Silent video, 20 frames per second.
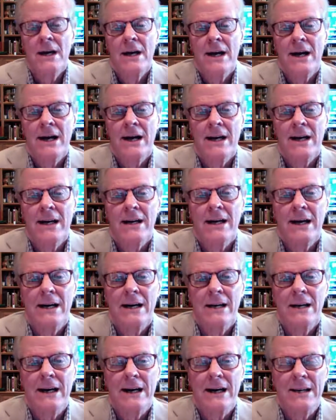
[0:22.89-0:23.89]
Uh,
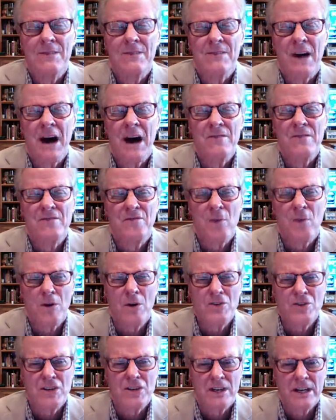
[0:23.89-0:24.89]

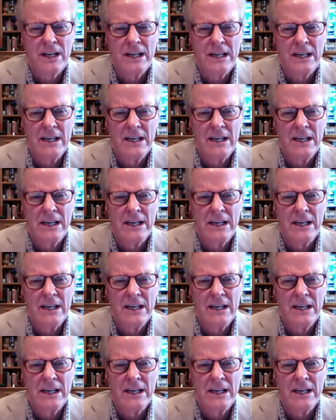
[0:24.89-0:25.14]
Unfortunately,